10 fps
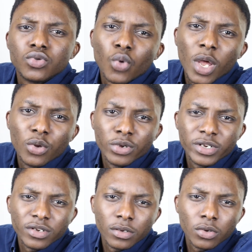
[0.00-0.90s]
Do I look
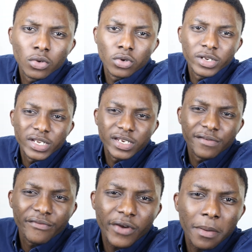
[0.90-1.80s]
good in the
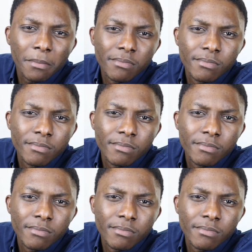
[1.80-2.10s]
frame?